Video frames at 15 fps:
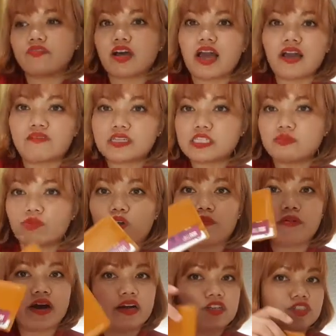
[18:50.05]
I have a small
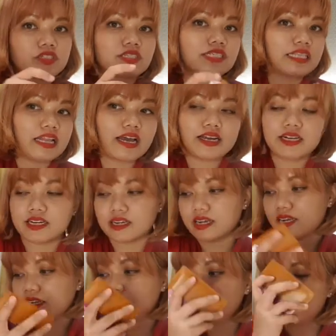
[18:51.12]
bag, just slide it
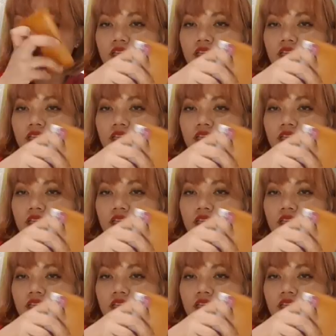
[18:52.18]
in